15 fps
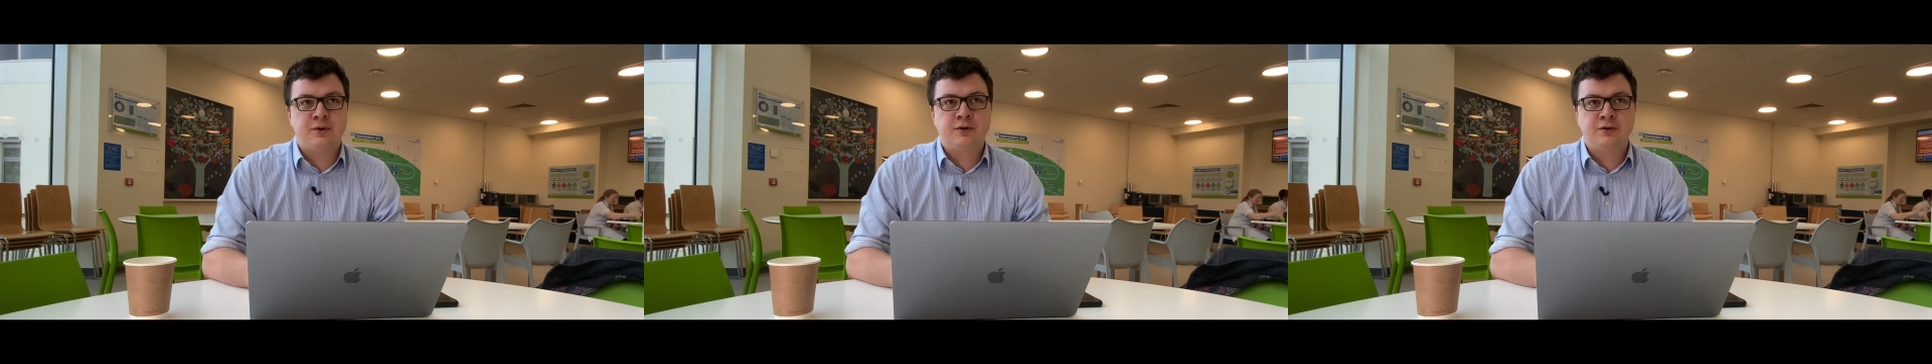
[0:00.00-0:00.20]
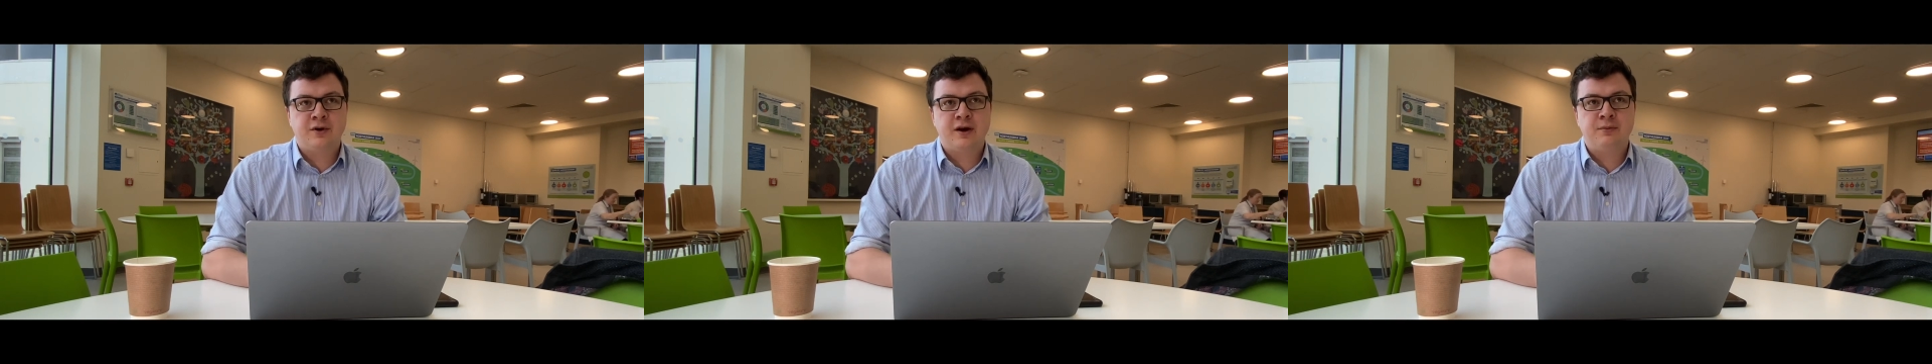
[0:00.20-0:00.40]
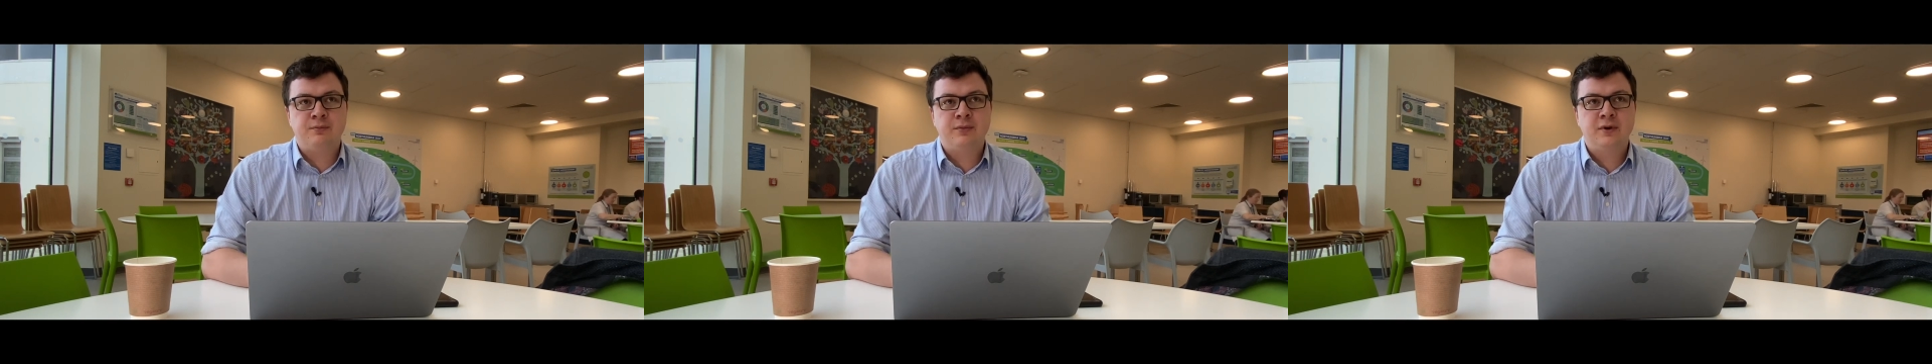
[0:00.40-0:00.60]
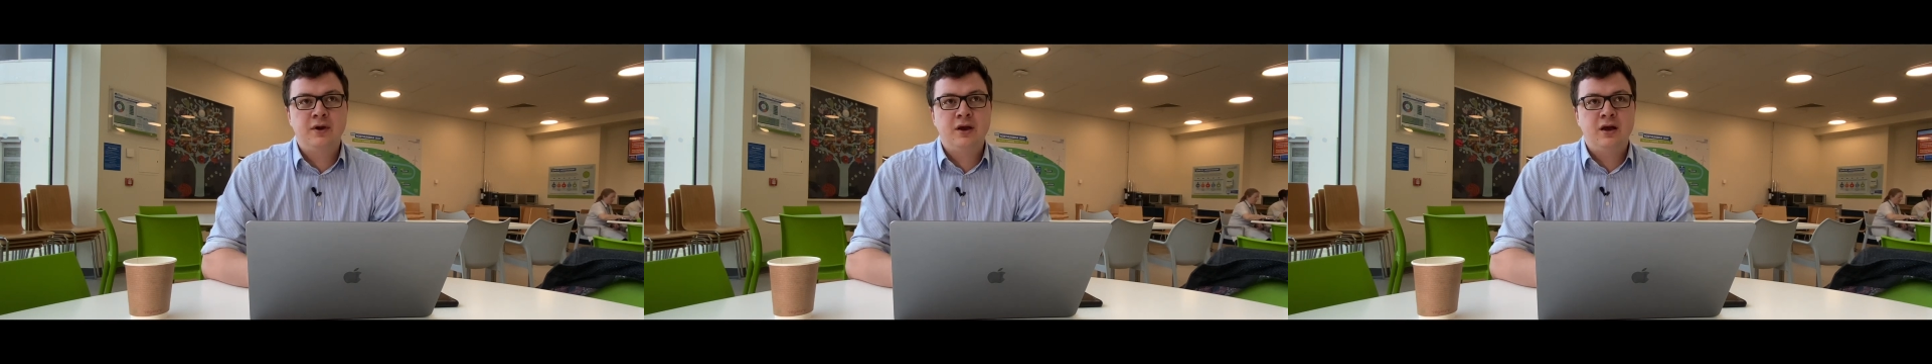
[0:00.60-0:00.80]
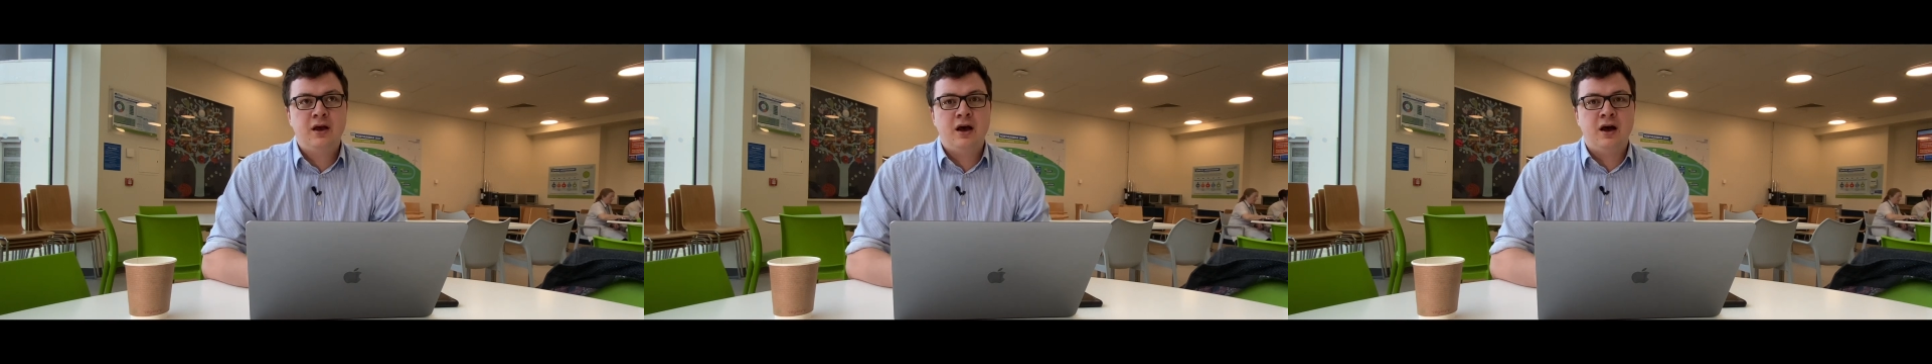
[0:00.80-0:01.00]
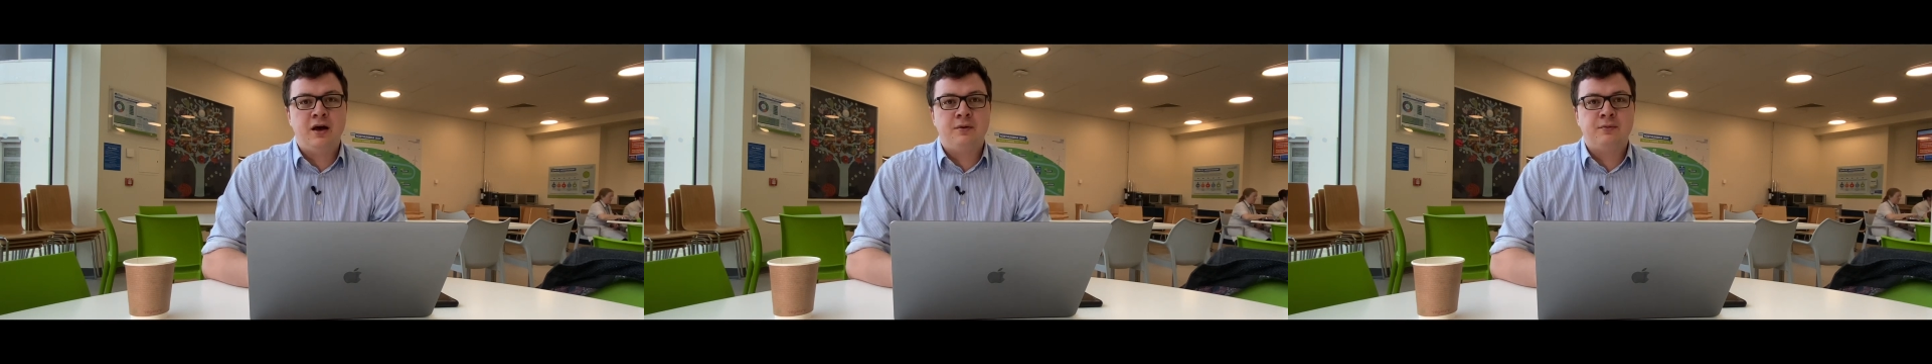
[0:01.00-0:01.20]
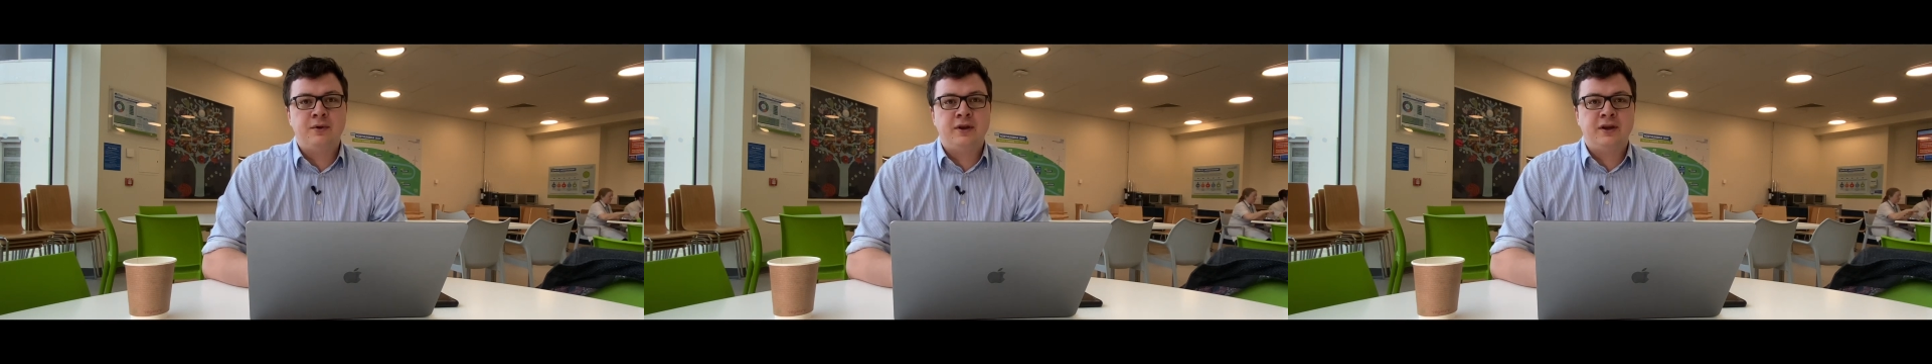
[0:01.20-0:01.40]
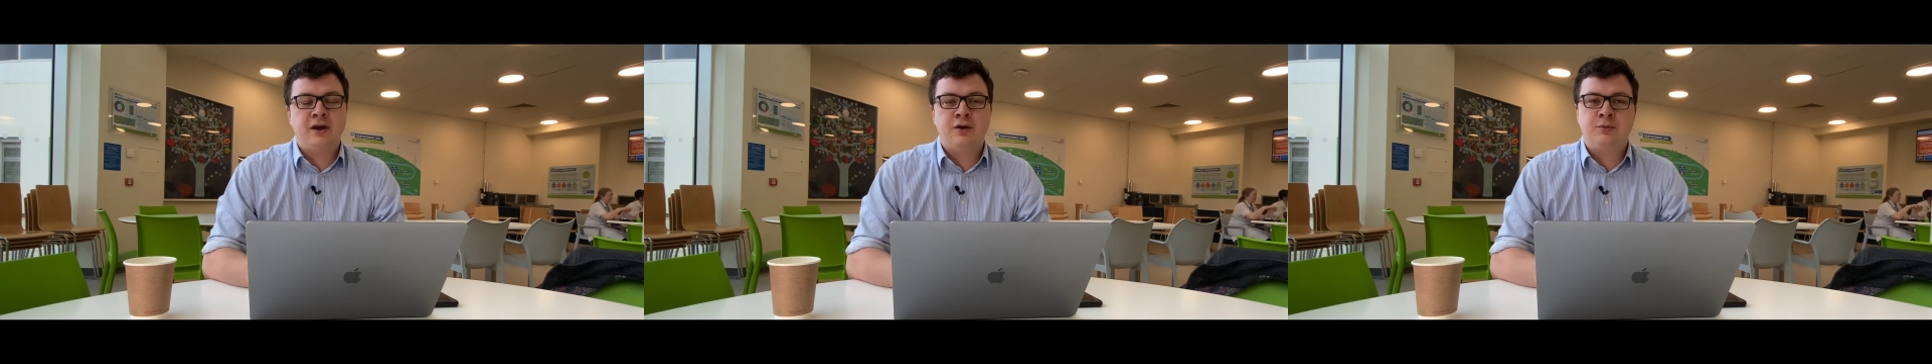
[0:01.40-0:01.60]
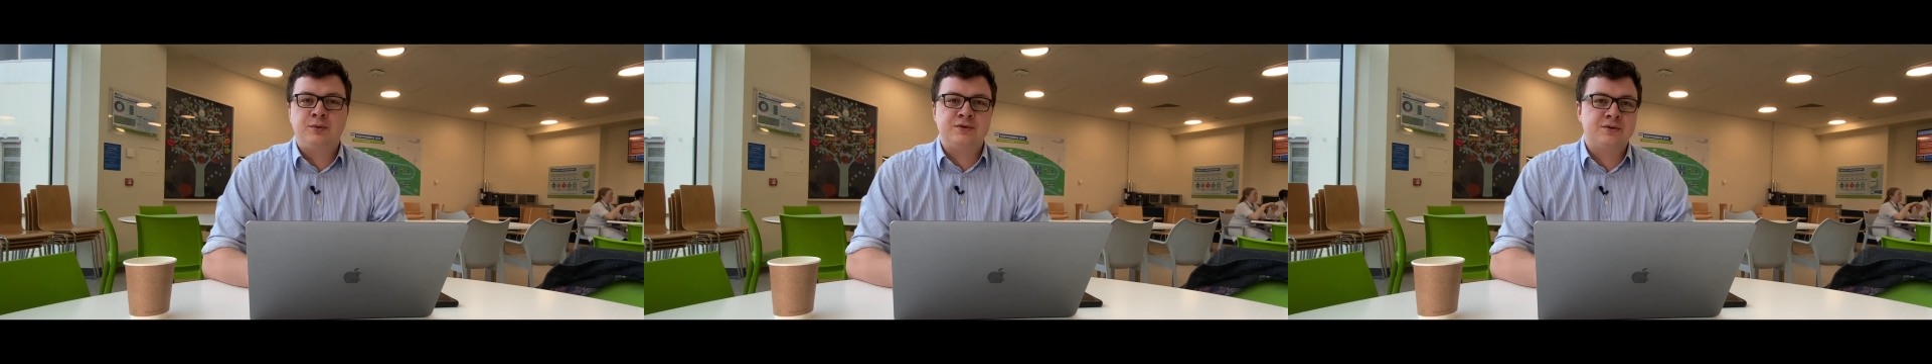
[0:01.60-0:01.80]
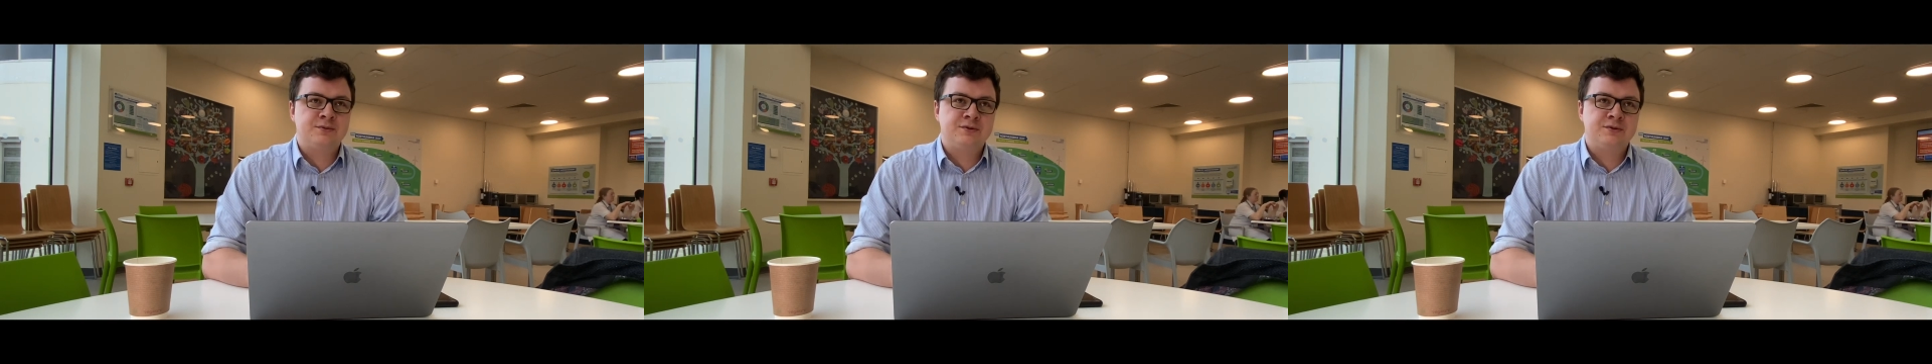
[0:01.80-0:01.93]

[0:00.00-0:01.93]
program, and it opens up